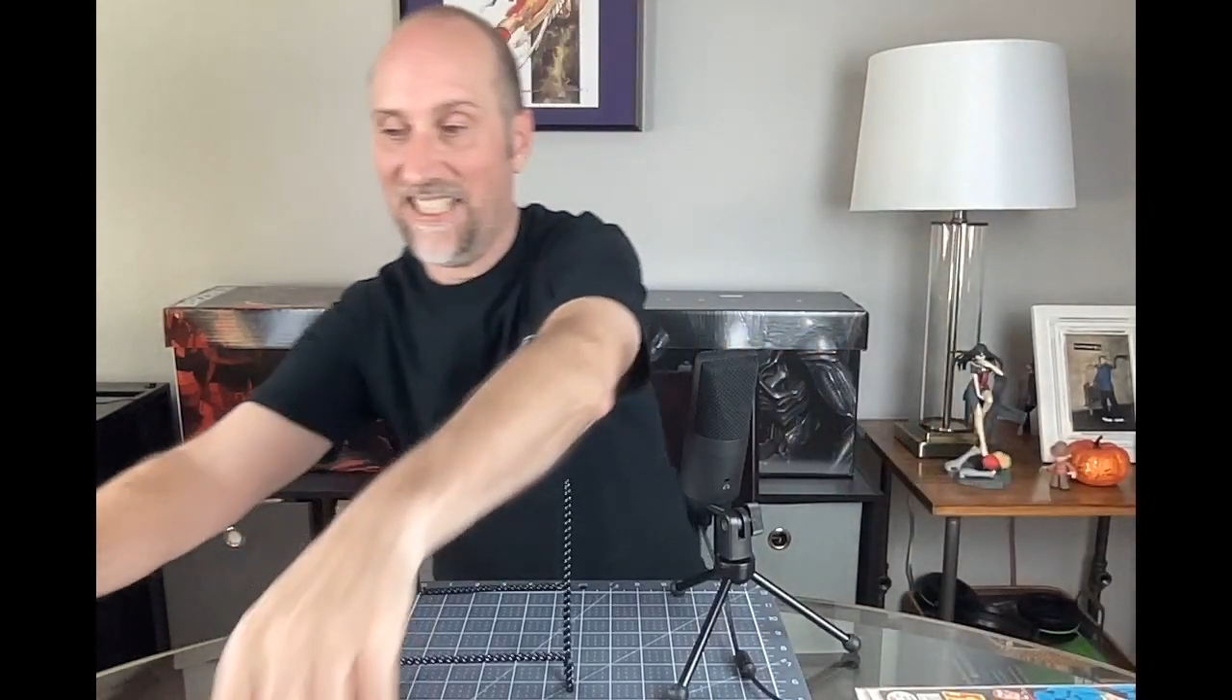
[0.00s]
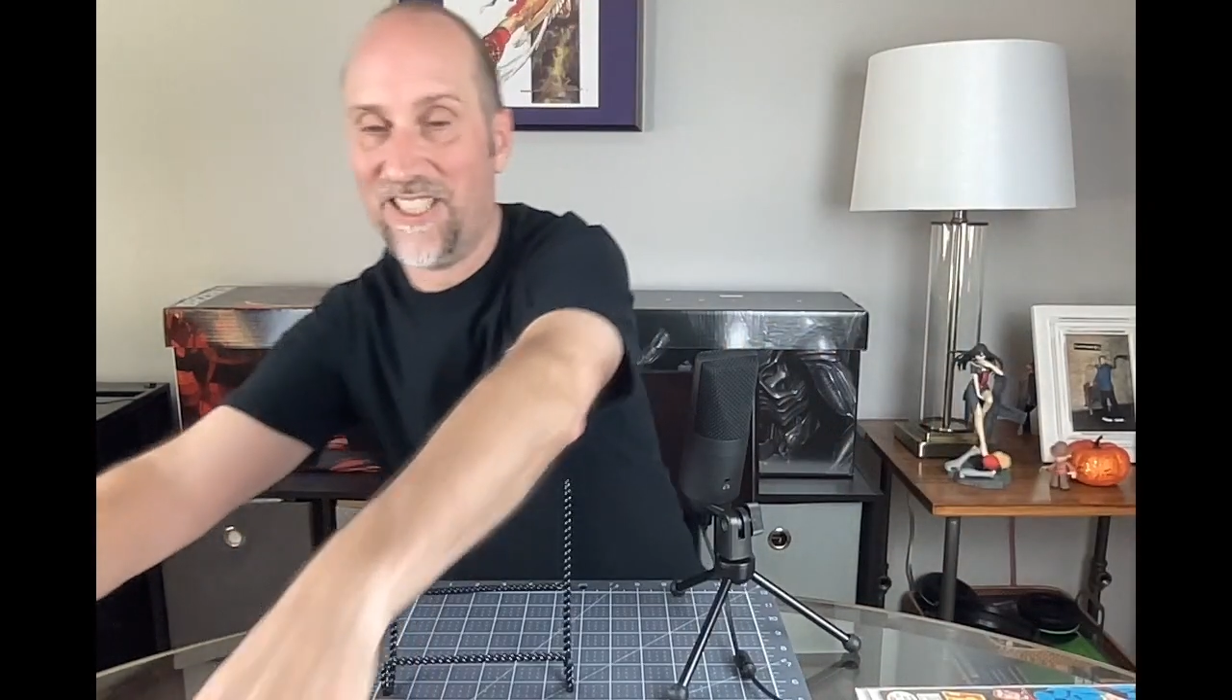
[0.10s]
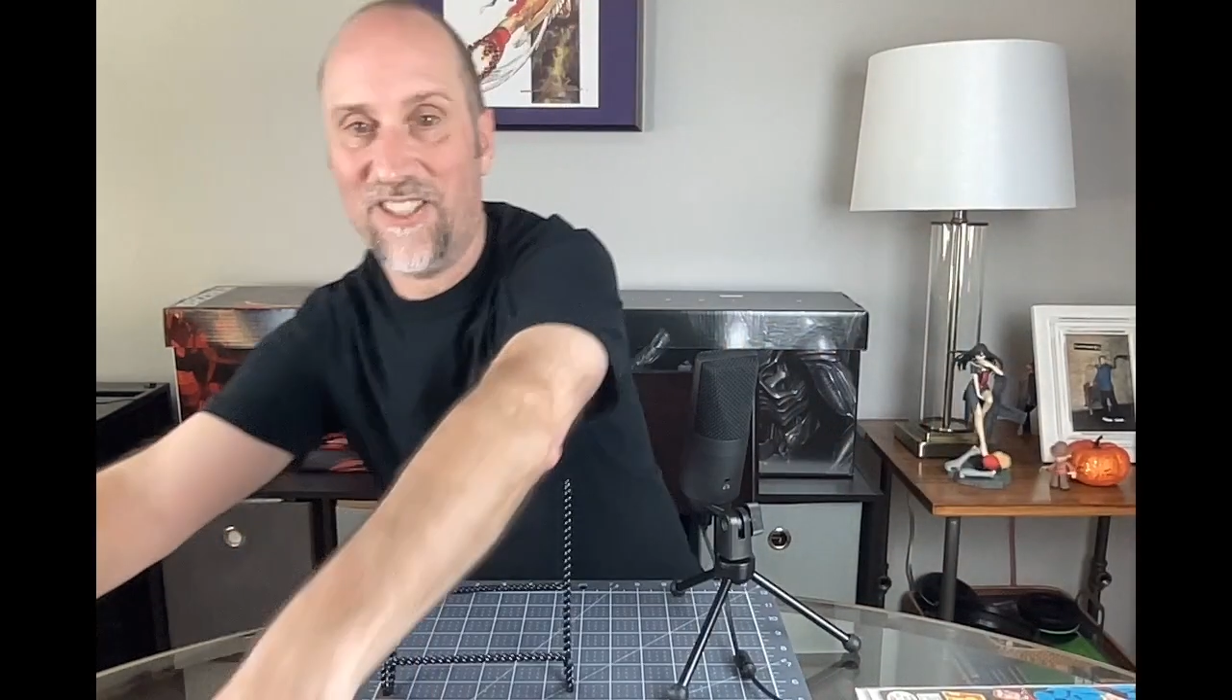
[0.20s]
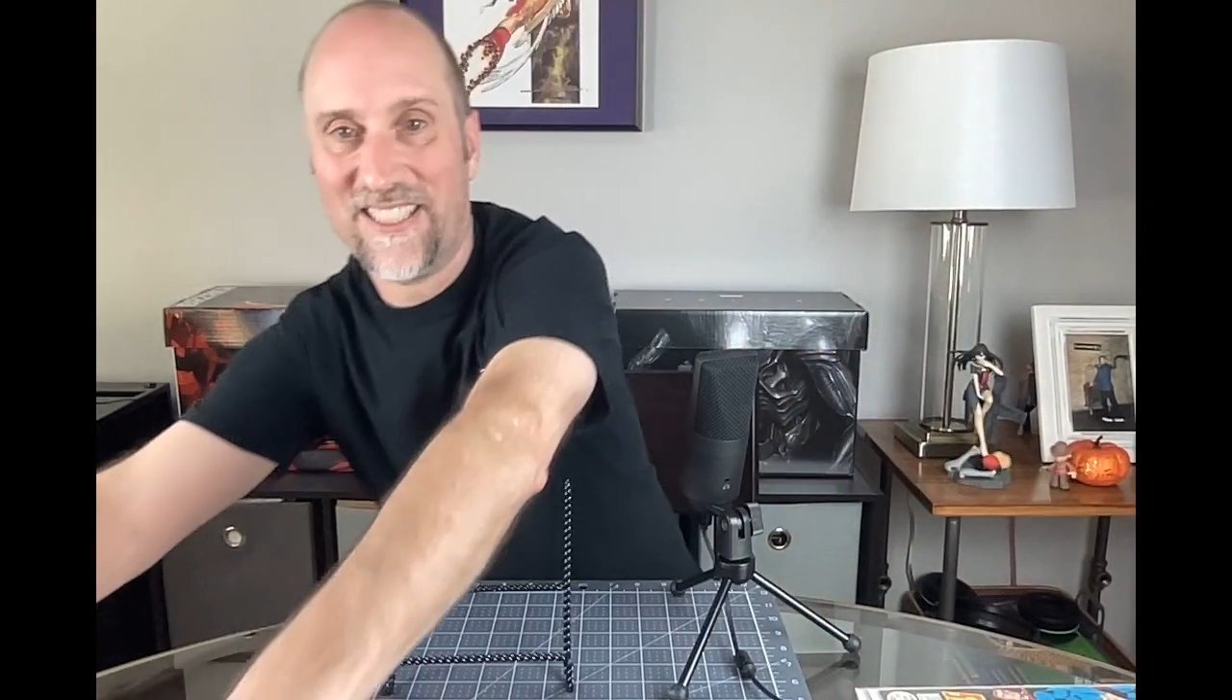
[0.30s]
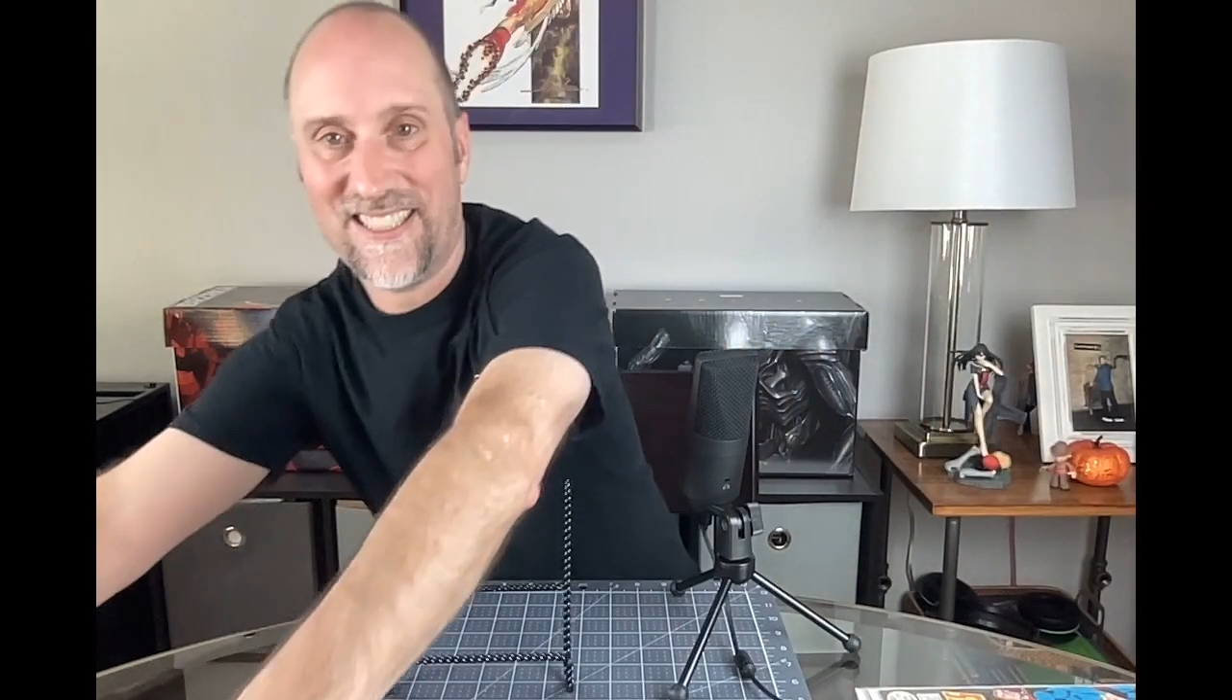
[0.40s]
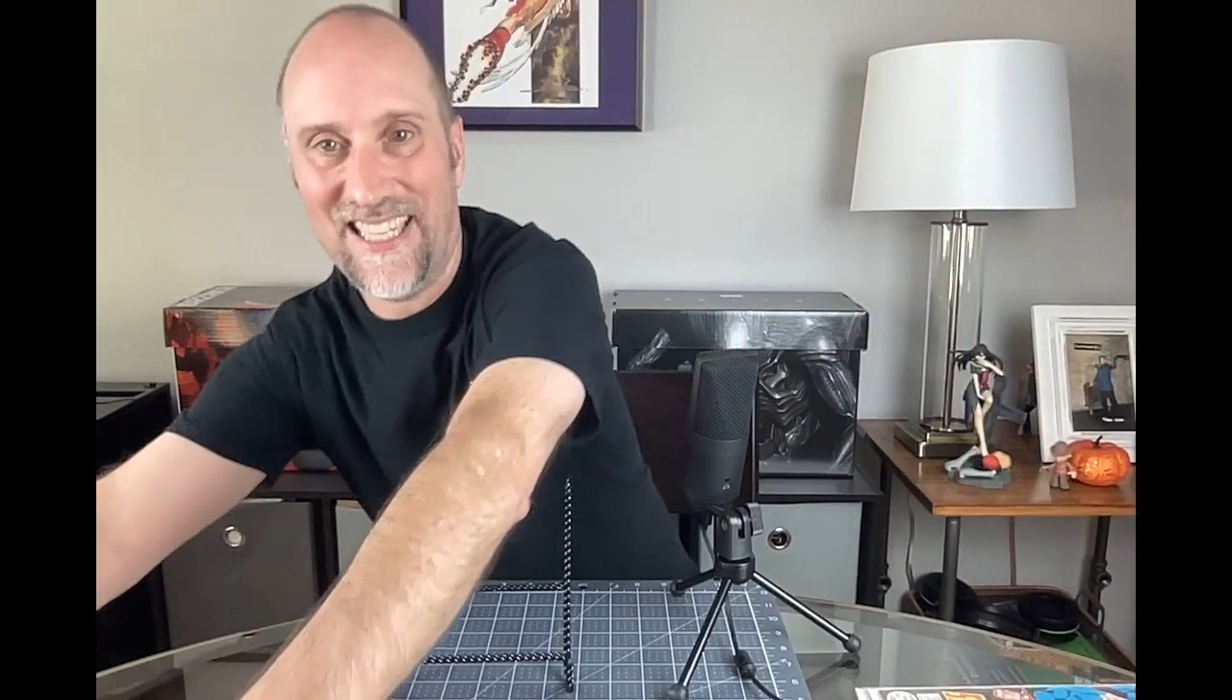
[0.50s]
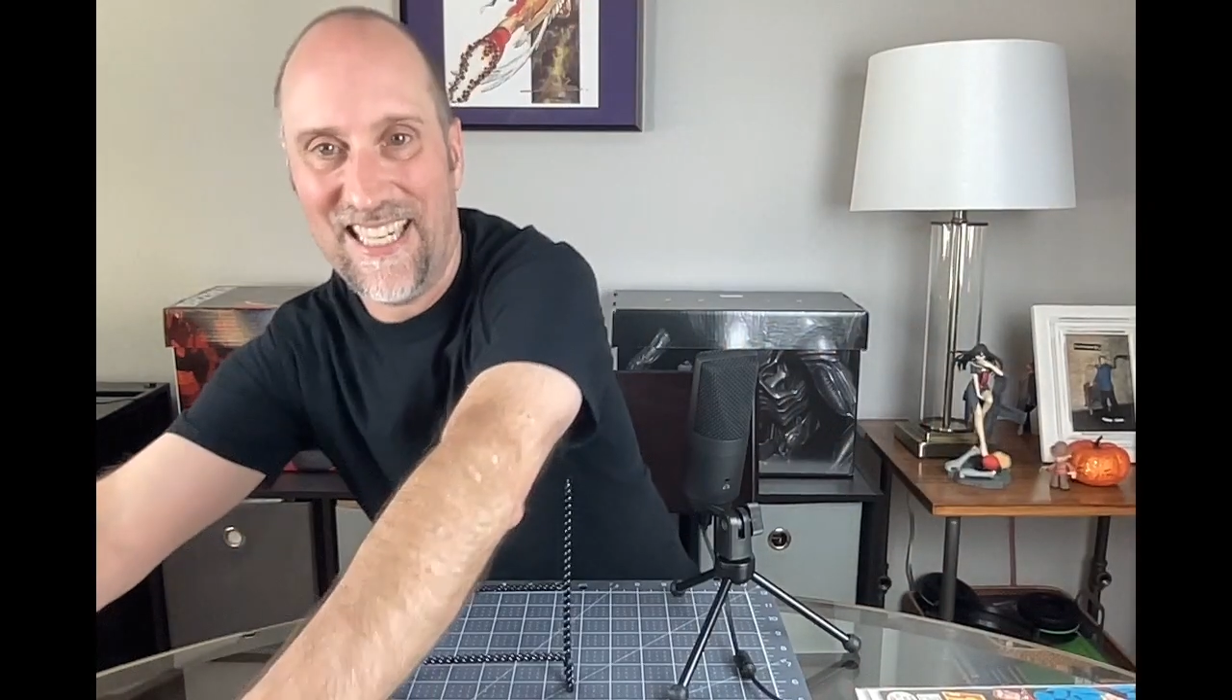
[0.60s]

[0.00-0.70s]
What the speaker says: so let